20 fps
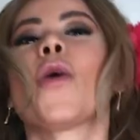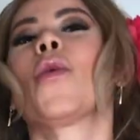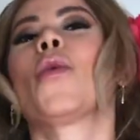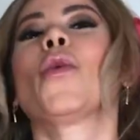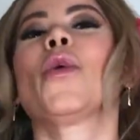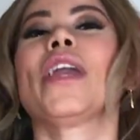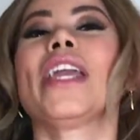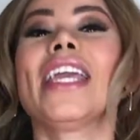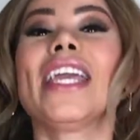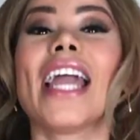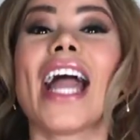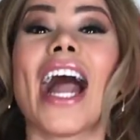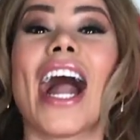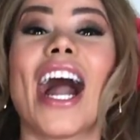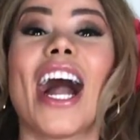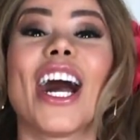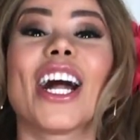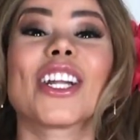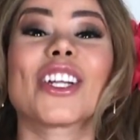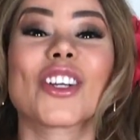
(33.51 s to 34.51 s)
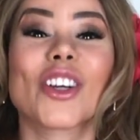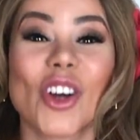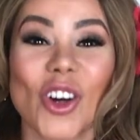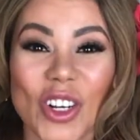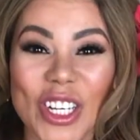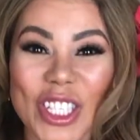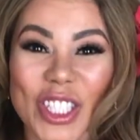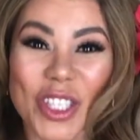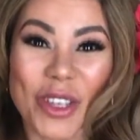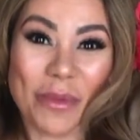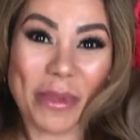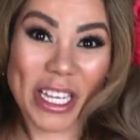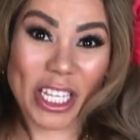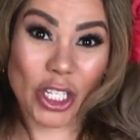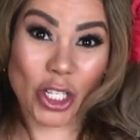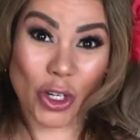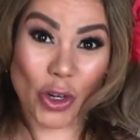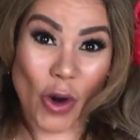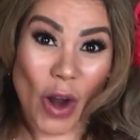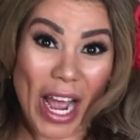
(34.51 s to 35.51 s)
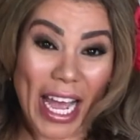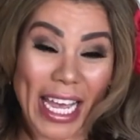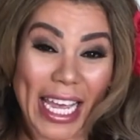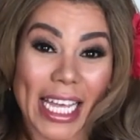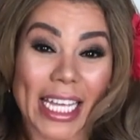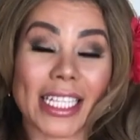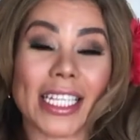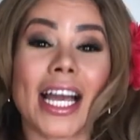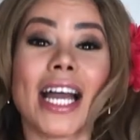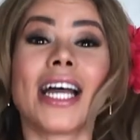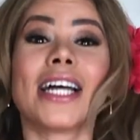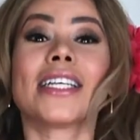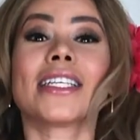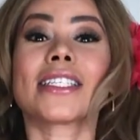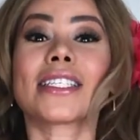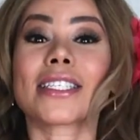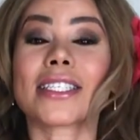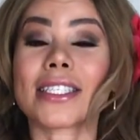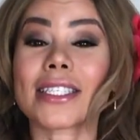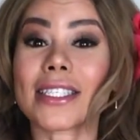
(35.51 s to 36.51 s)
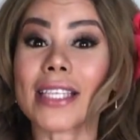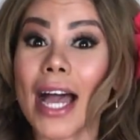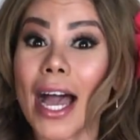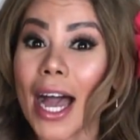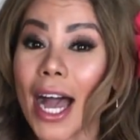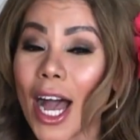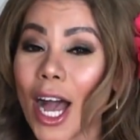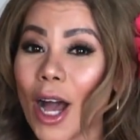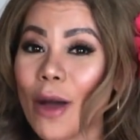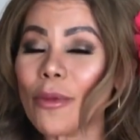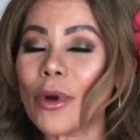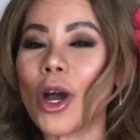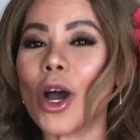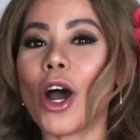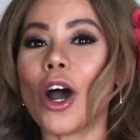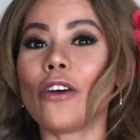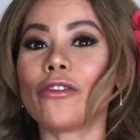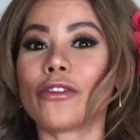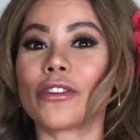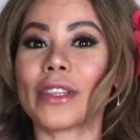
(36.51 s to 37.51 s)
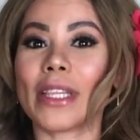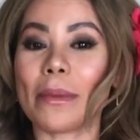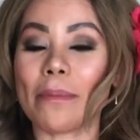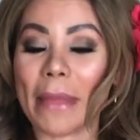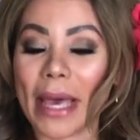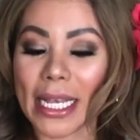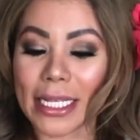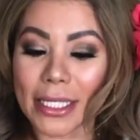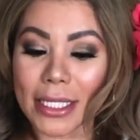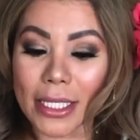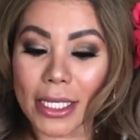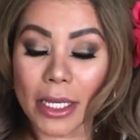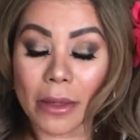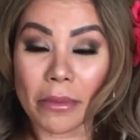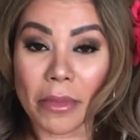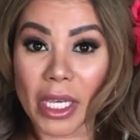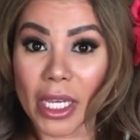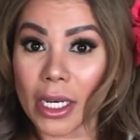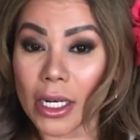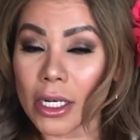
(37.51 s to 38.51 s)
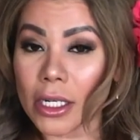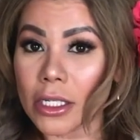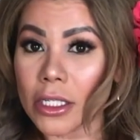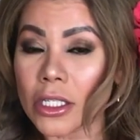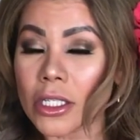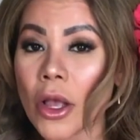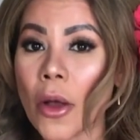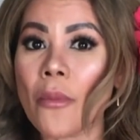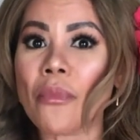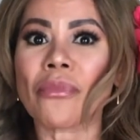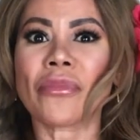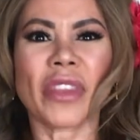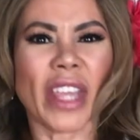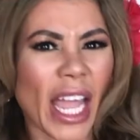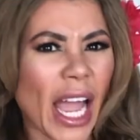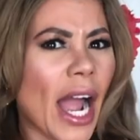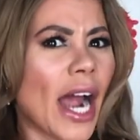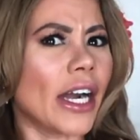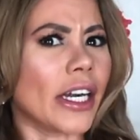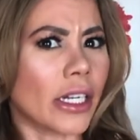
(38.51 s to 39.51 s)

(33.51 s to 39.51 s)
We are going to be trying some of the Mexican beers that are